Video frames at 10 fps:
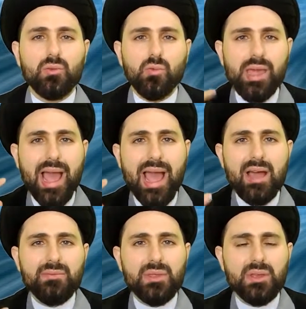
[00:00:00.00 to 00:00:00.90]
We
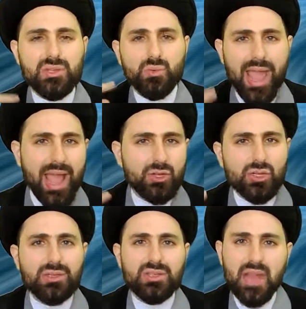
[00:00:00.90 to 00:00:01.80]
have these
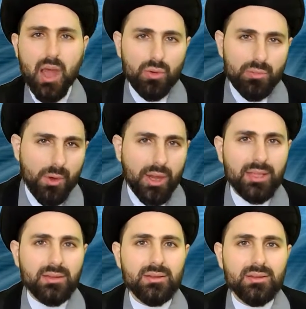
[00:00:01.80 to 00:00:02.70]
reactions in our
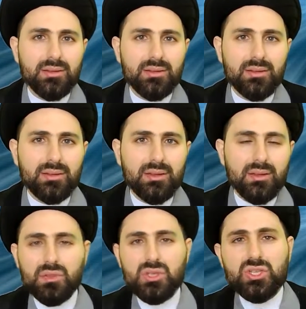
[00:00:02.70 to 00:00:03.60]
brain,
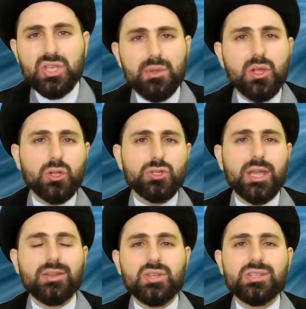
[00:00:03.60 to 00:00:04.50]
these chemical
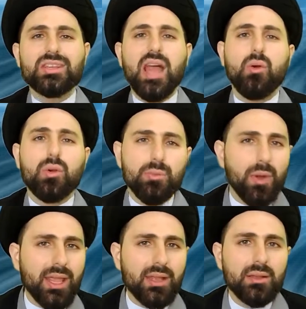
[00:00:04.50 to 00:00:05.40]
changes in our
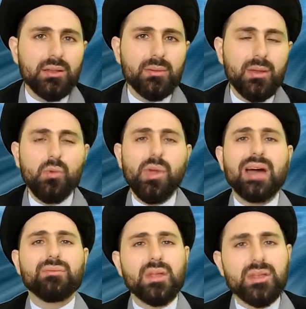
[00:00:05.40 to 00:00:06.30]
brain. We
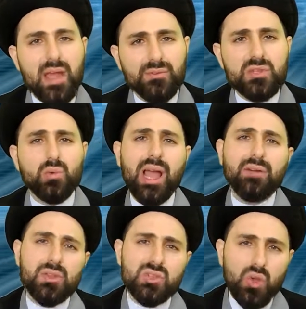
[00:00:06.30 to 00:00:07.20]
have the nafs, we
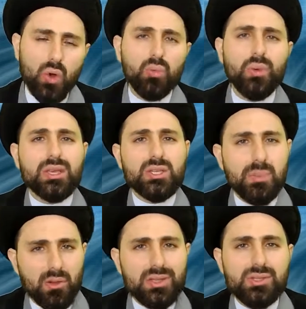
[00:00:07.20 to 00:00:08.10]
have the soul, we
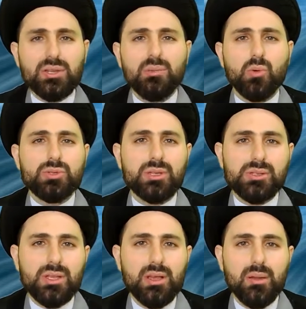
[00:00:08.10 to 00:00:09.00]
experience
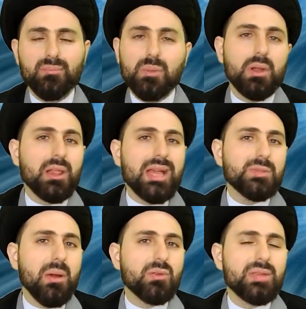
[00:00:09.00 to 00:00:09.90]
emotions. But Allah
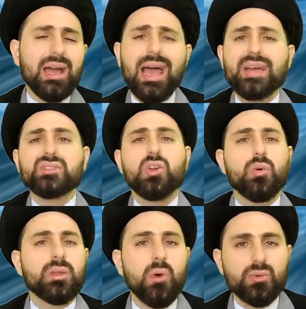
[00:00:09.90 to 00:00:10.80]
subhanahu wa ta'ala has
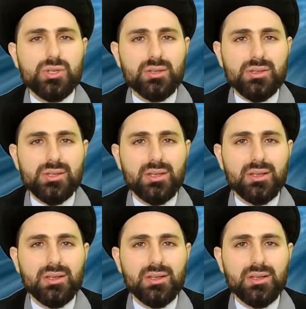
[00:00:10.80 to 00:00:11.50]
no emotions.